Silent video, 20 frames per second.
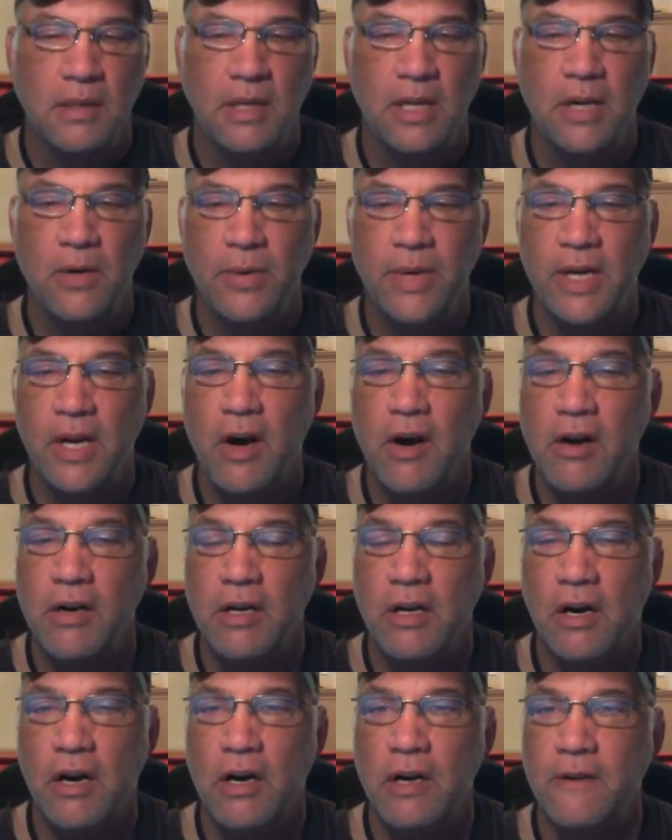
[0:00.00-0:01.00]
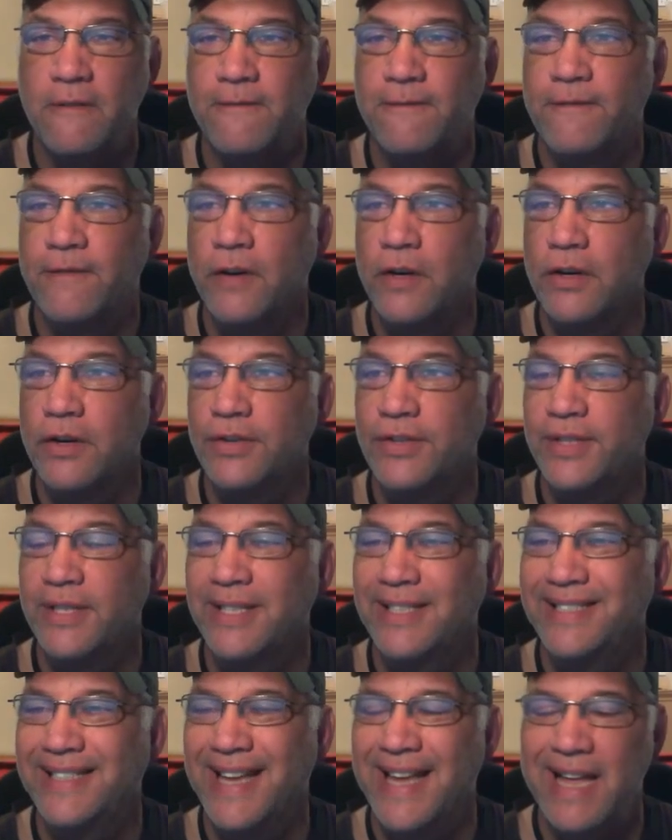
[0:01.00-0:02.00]
Here we are, our first
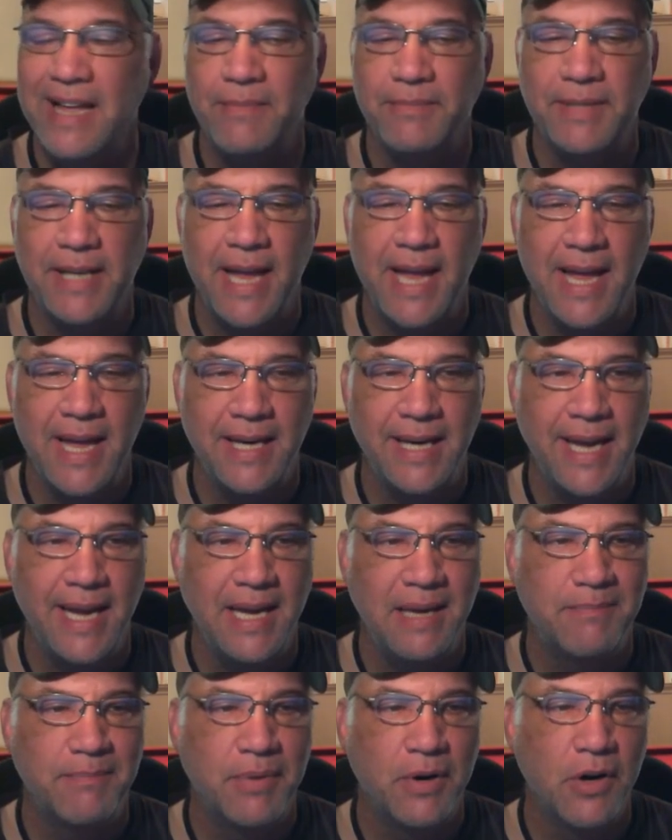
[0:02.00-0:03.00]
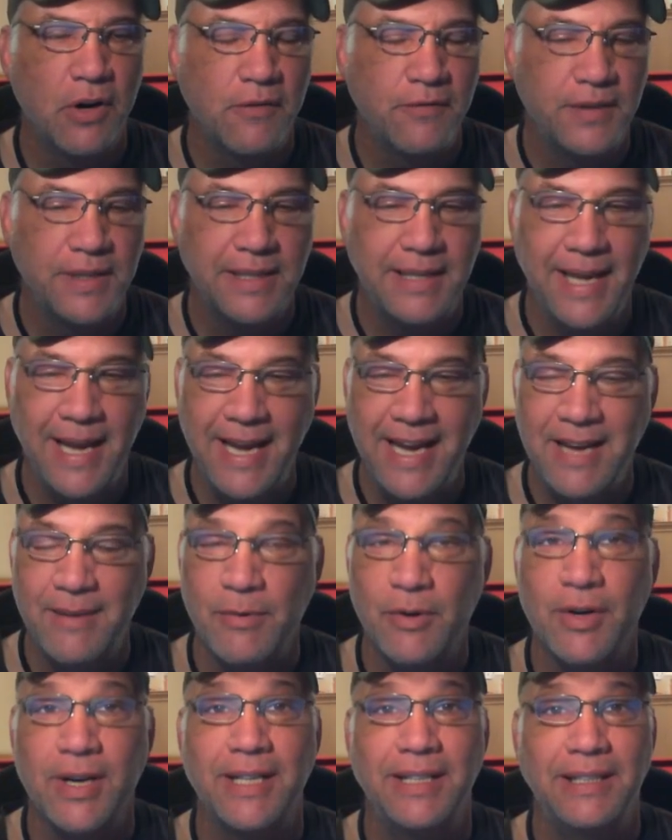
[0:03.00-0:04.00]
attempt at a perfect
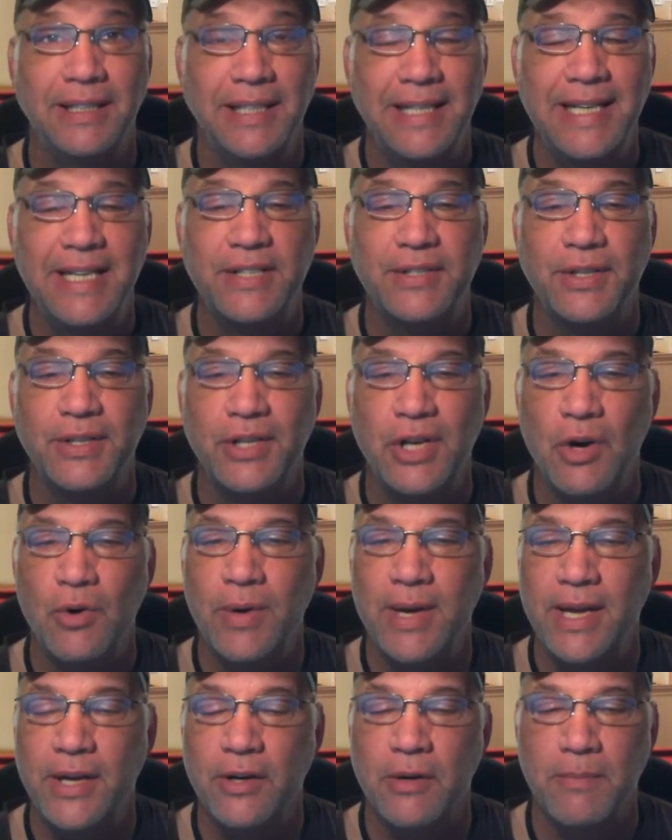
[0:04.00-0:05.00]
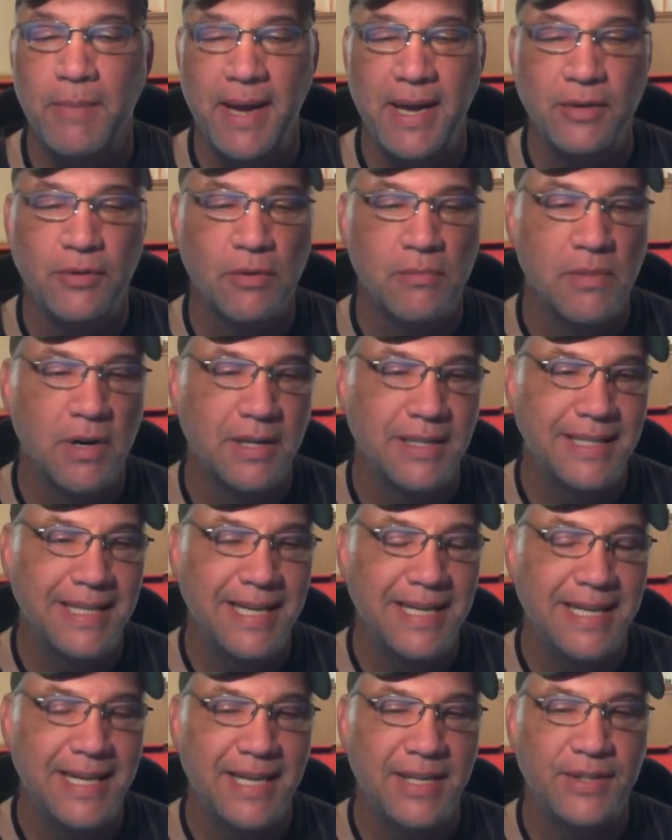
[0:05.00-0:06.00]
game or at least a no-hitter. Pedro
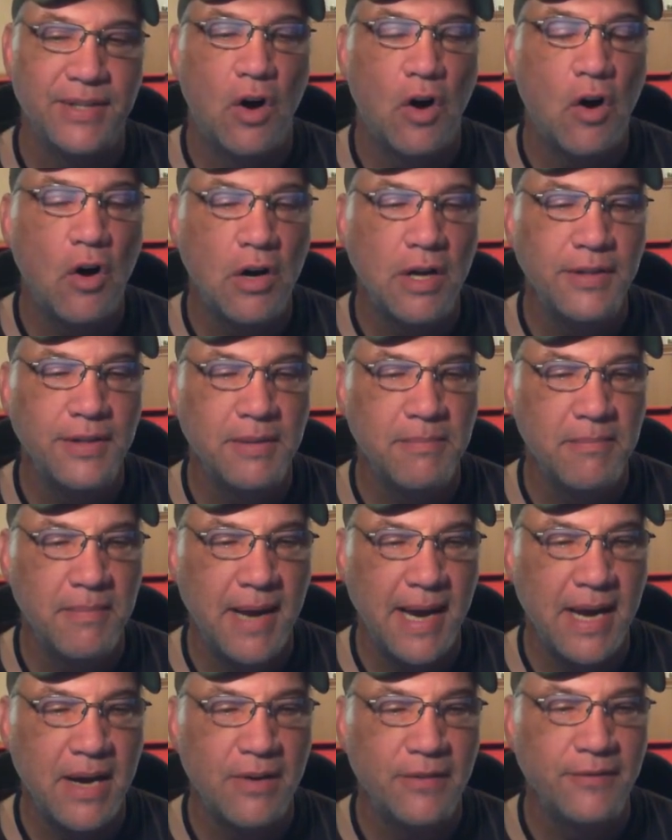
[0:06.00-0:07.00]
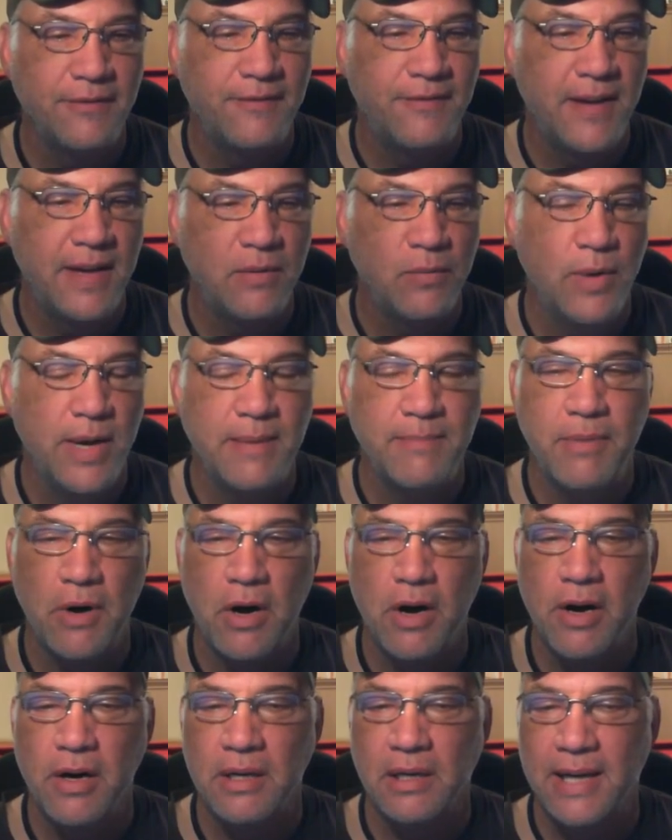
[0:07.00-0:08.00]
Martinez on the mound, Fenway
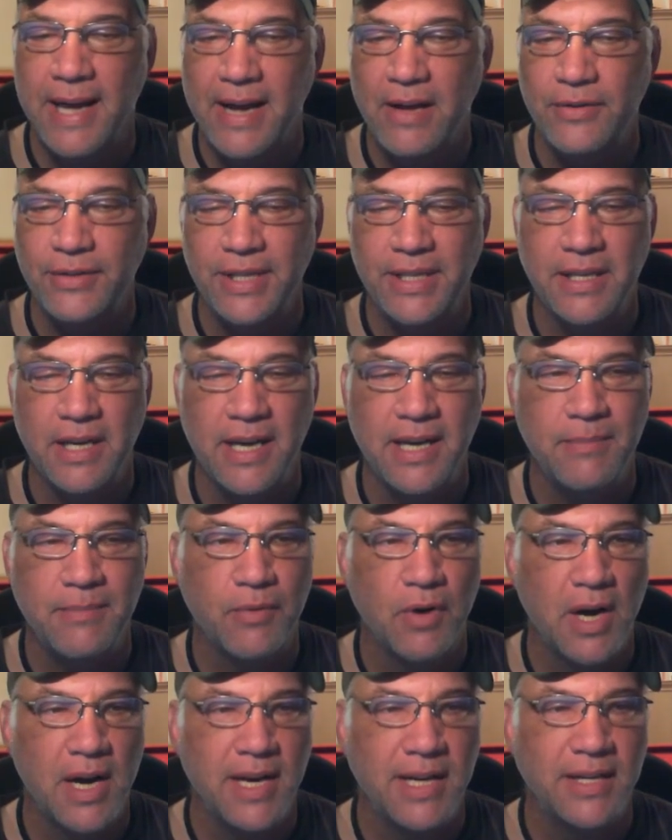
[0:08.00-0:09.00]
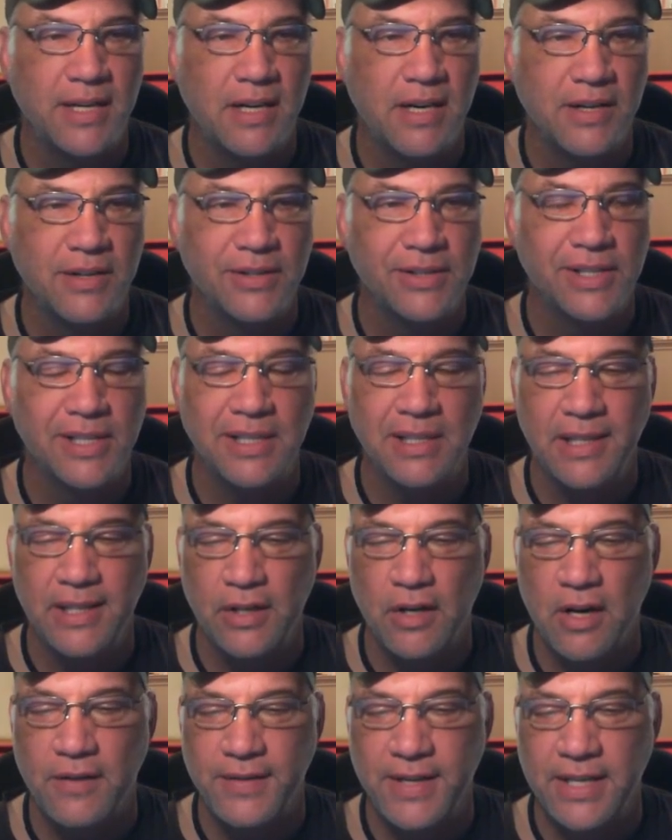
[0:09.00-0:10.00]
Park, lousy night. Brian Hunter is going to
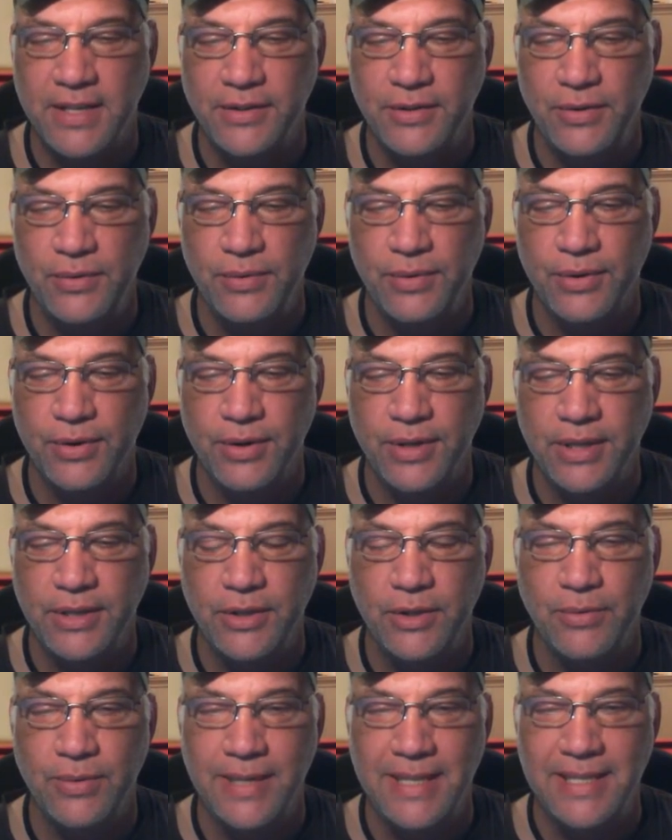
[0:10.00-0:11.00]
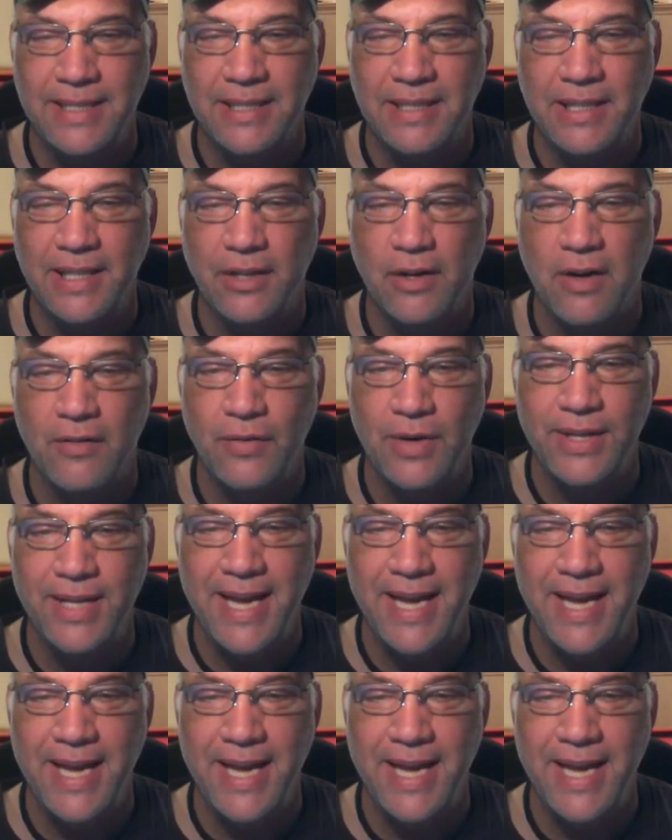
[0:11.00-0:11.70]
lead off. He had two thirty-two, and he's going to lead off with